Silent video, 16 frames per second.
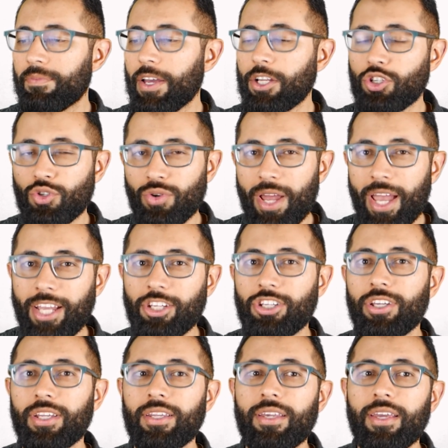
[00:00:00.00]

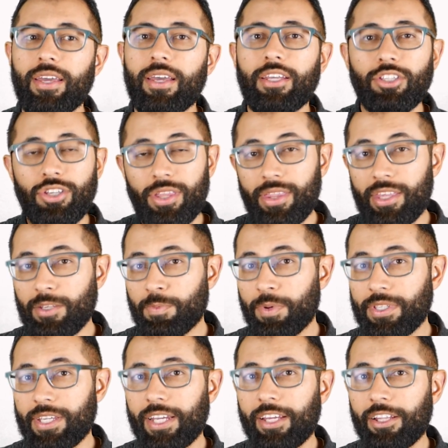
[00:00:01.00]
attraction to this
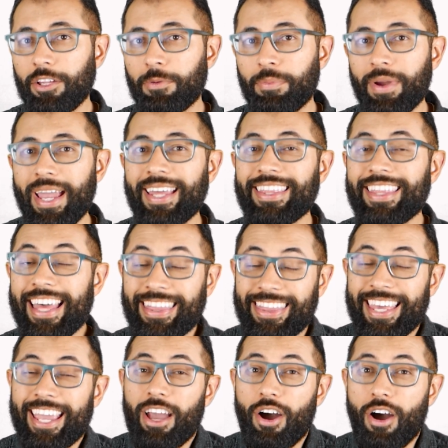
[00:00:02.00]
particular brand that
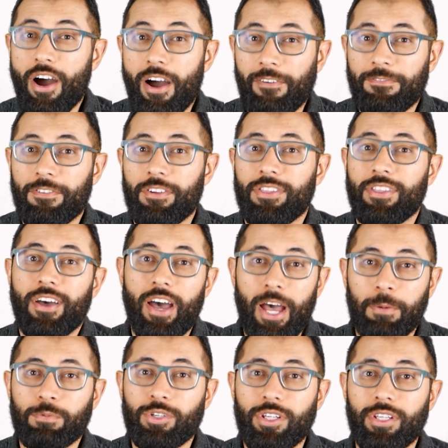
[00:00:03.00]
they offer the
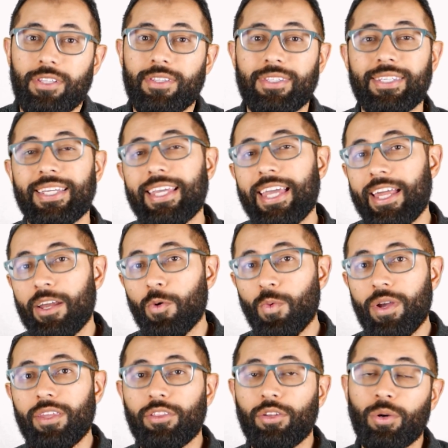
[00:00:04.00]
option to get it
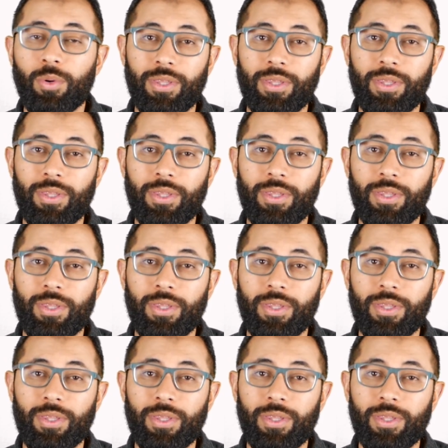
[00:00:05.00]
with or